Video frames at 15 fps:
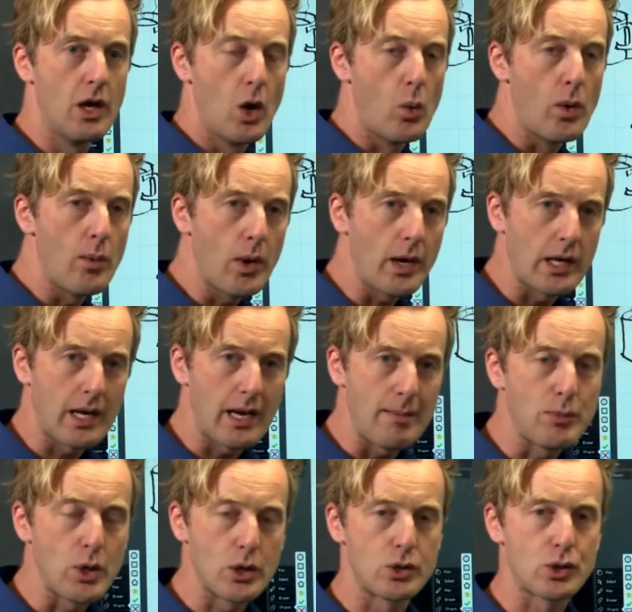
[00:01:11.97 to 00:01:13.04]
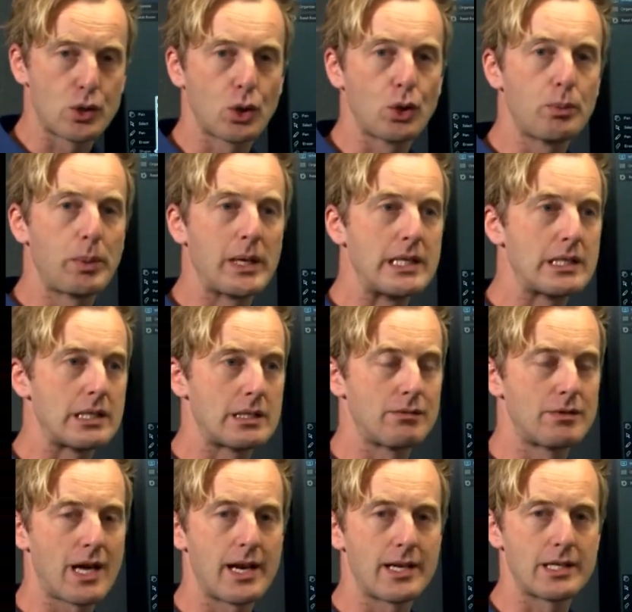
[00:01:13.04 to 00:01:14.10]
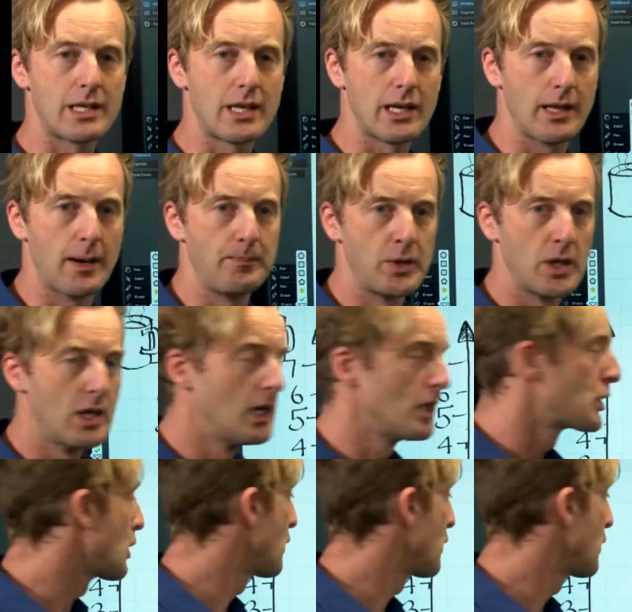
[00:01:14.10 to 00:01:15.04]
we want to keep those two pieces of data together. So